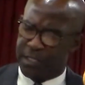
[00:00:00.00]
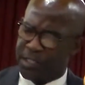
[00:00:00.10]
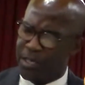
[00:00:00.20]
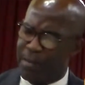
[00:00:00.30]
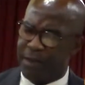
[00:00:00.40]

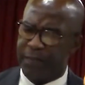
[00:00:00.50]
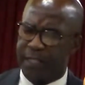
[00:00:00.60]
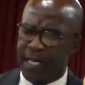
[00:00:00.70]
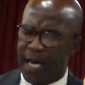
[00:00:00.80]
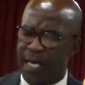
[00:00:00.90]
some of
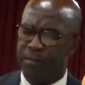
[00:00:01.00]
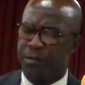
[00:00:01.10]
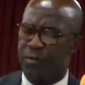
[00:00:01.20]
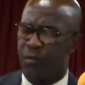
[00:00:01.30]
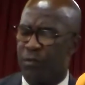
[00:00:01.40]
the
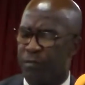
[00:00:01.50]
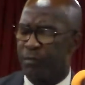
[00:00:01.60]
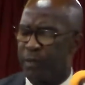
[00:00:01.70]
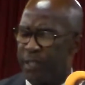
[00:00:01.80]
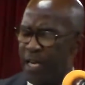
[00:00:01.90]
times,
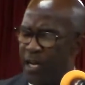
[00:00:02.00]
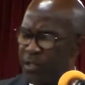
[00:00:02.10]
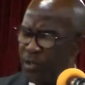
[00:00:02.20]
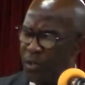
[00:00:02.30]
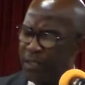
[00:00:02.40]
there are
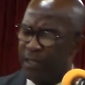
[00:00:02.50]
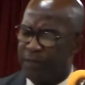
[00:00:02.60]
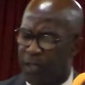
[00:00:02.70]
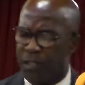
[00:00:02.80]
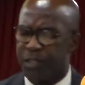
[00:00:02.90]
those
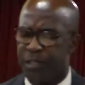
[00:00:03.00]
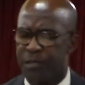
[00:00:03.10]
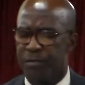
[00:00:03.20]
of us,